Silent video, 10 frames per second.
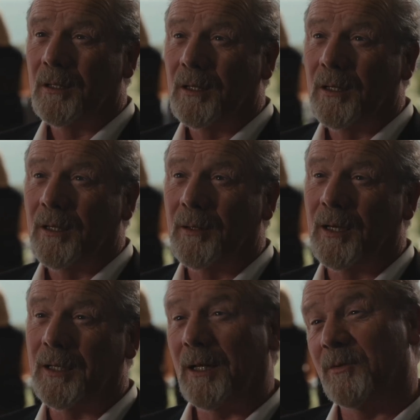the cure for
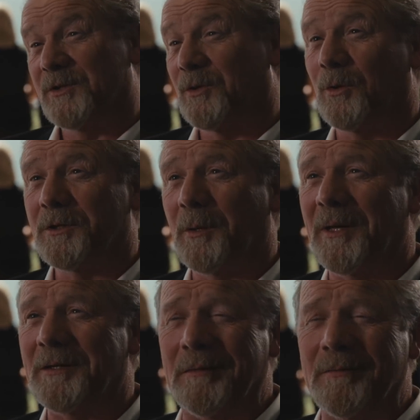James's disease is
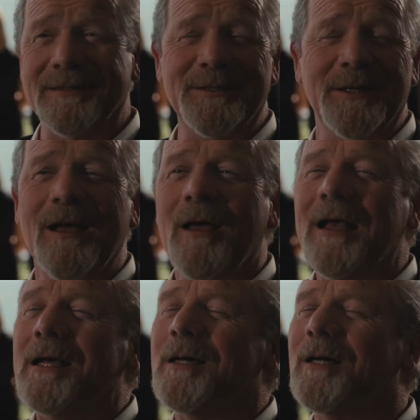probably still being
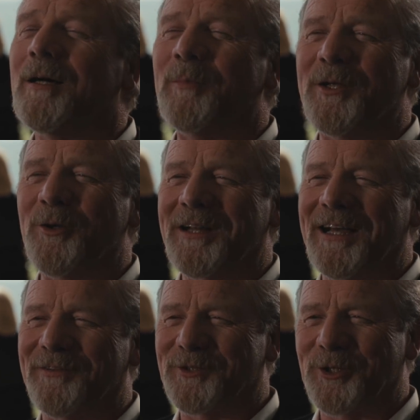developed. Maybe
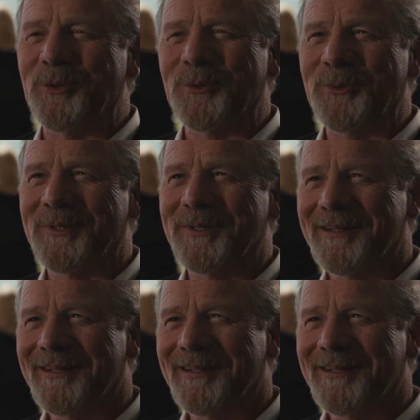this is Williams' secret